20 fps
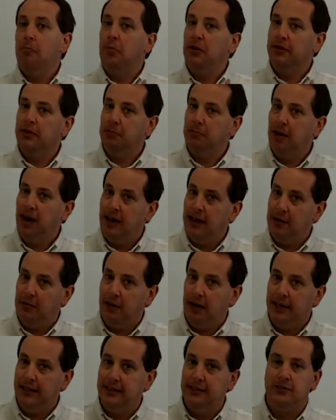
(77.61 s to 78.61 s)
But the
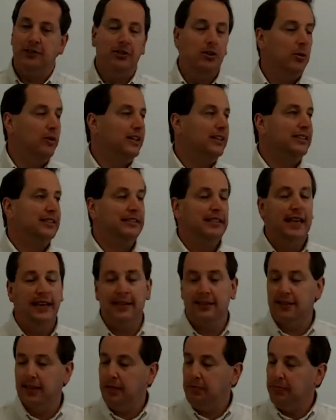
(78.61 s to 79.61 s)
bottom line is you don't want to
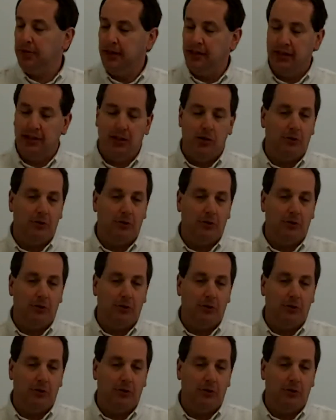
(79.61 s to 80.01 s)
say something,